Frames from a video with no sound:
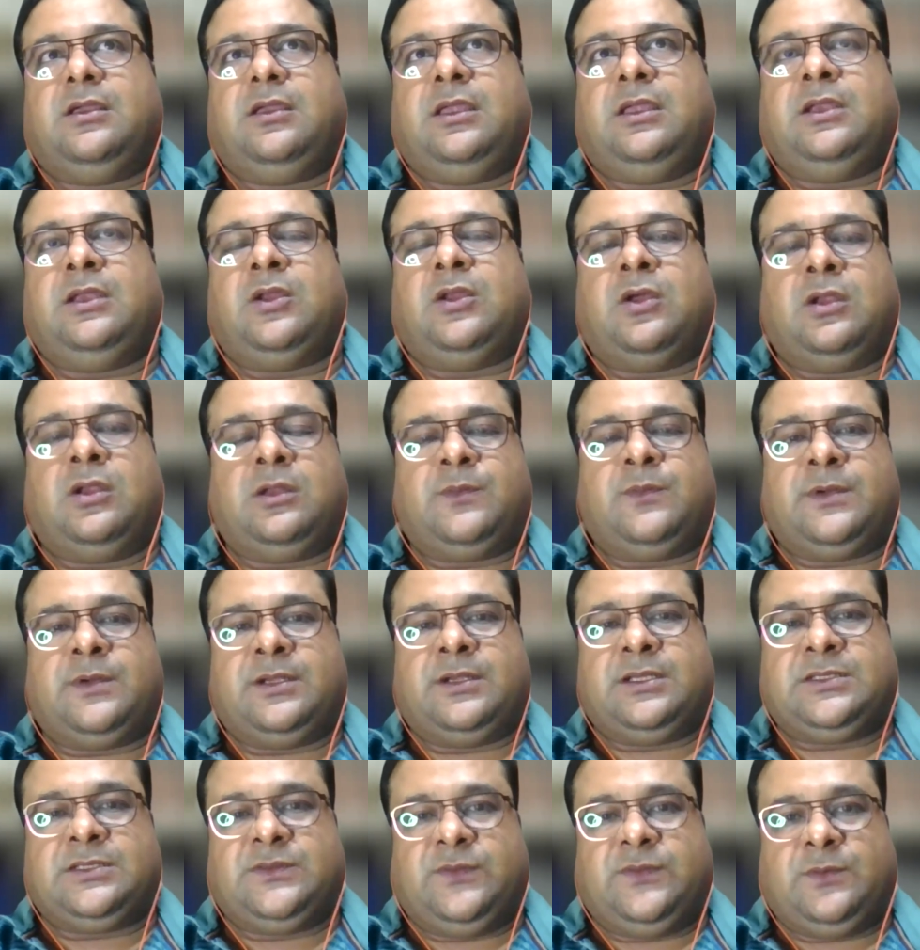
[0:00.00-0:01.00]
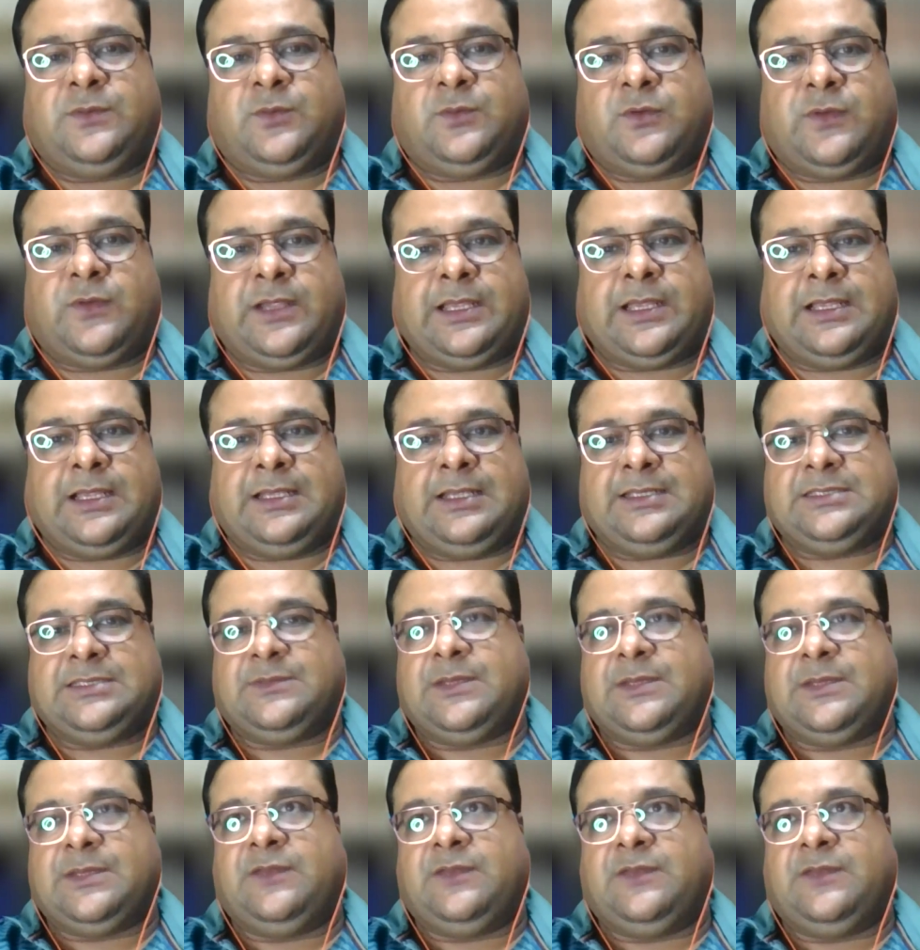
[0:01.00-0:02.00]
in all our products we provide analytics
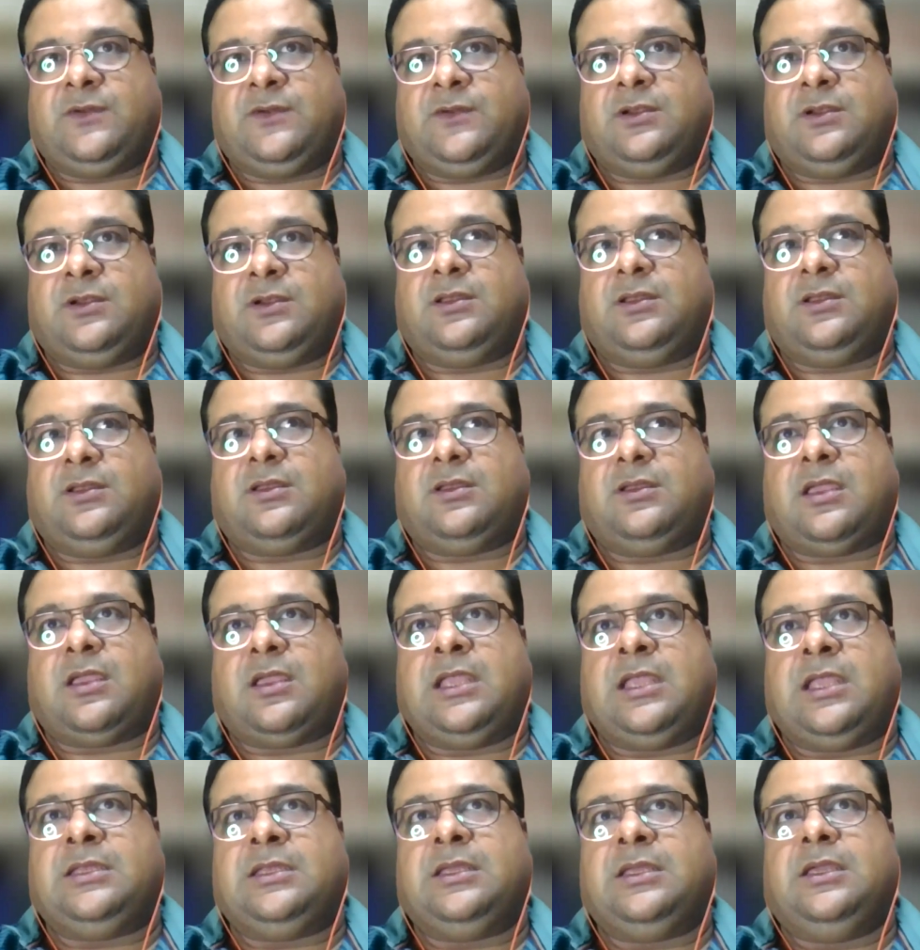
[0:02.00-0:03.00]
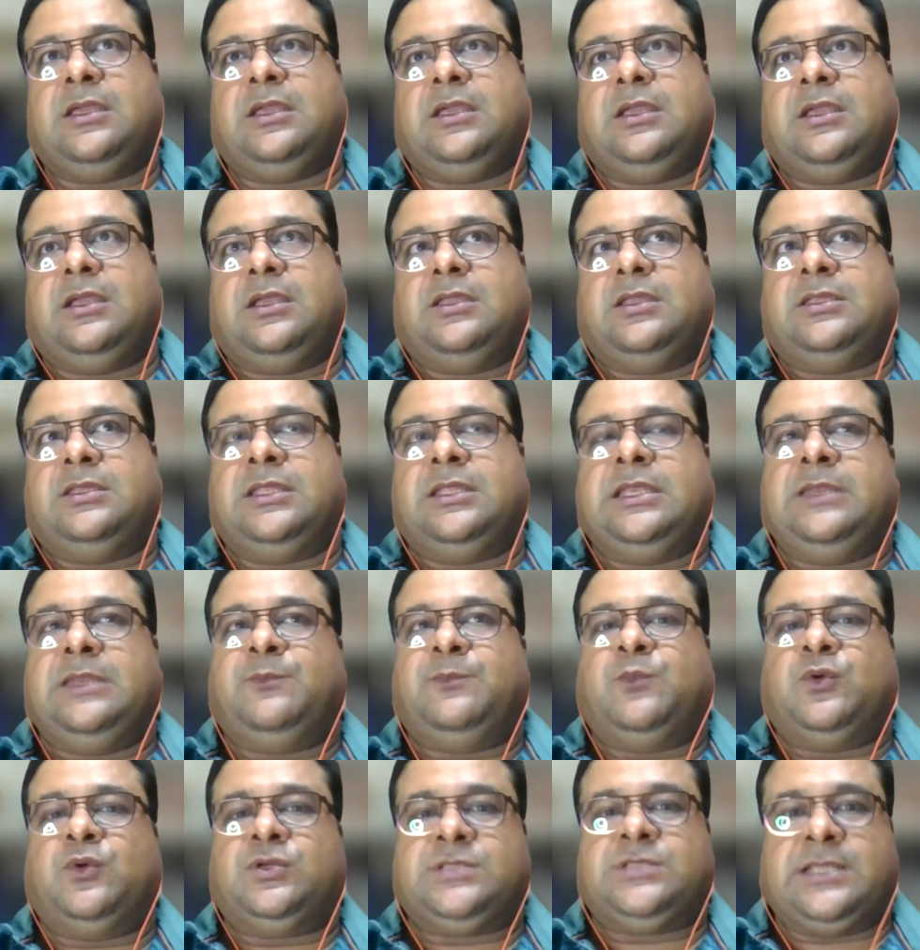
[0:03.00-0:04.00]
by default and the
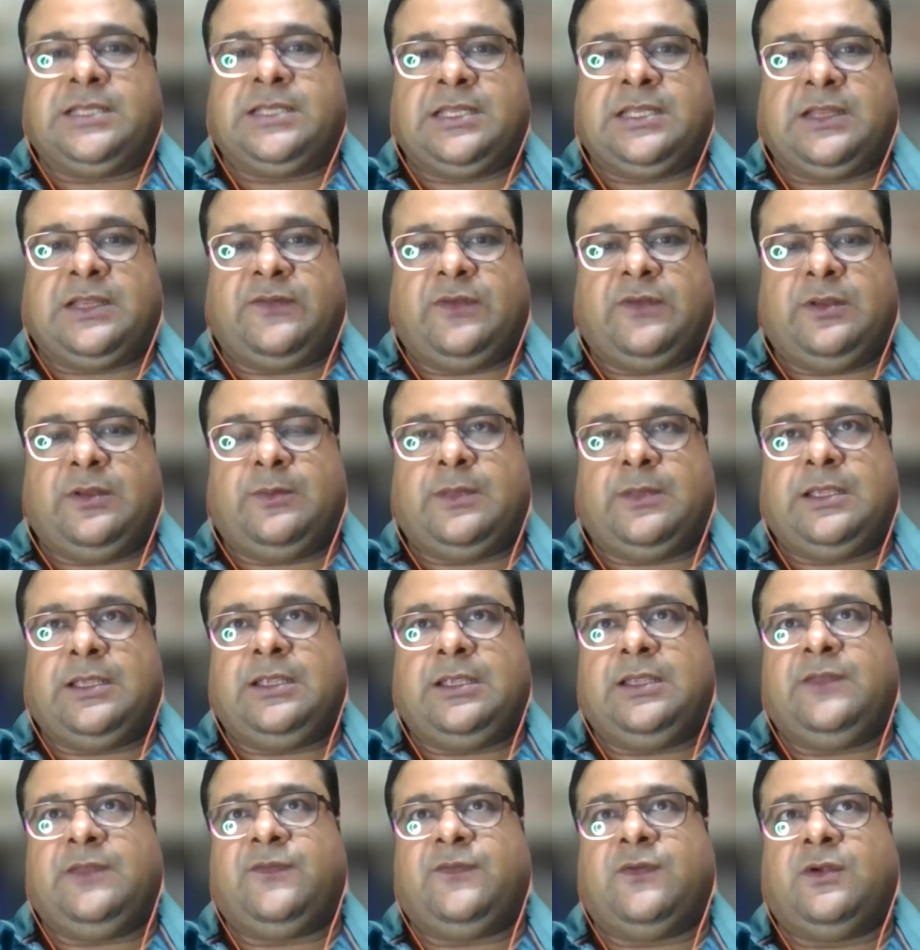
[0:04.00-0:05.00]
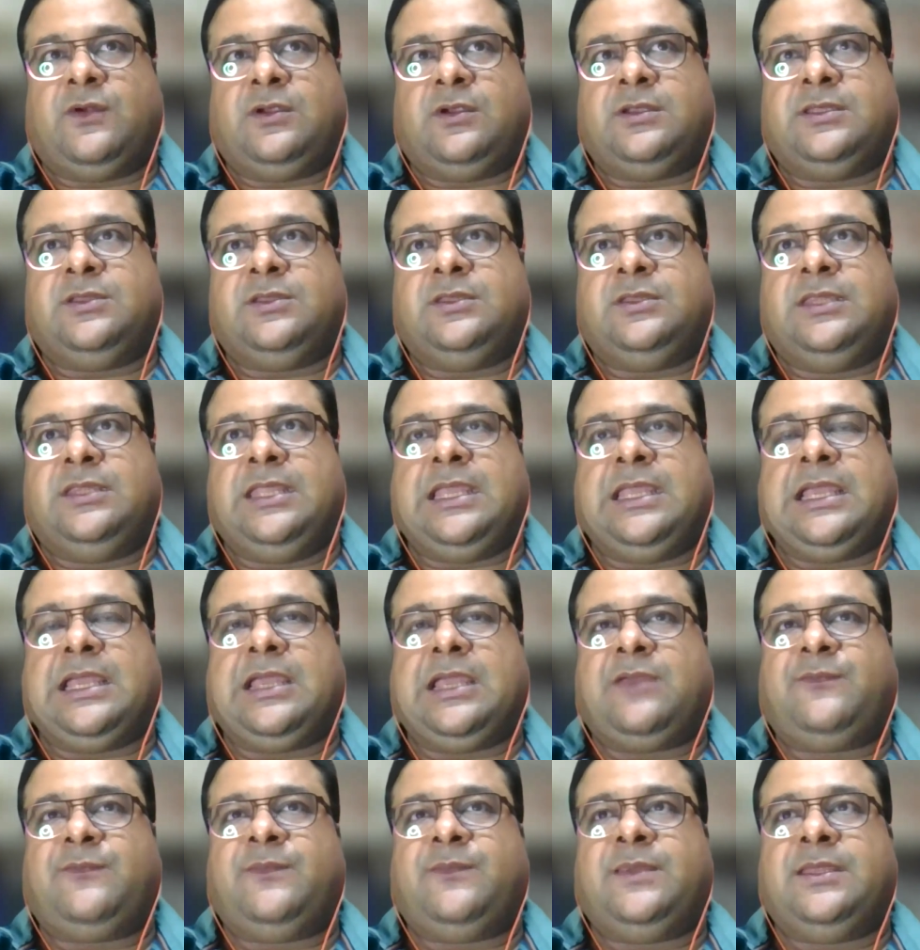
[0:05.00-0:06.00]
reports that are available by default they
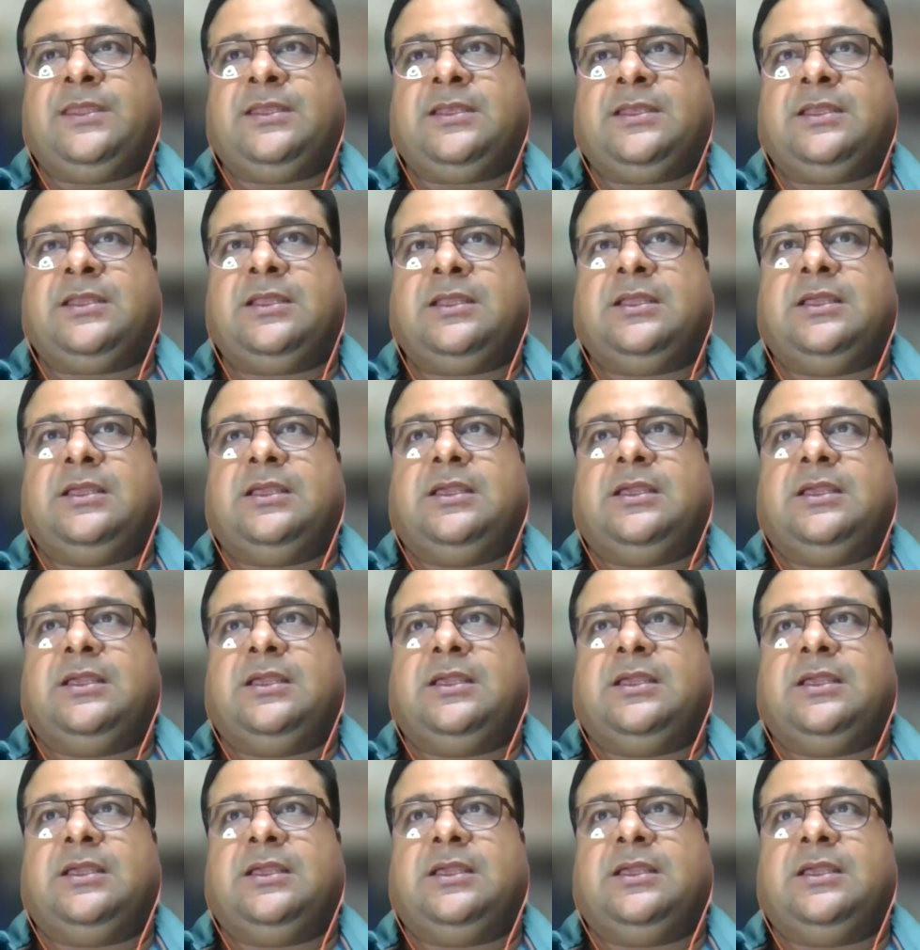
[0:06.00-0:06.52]
have been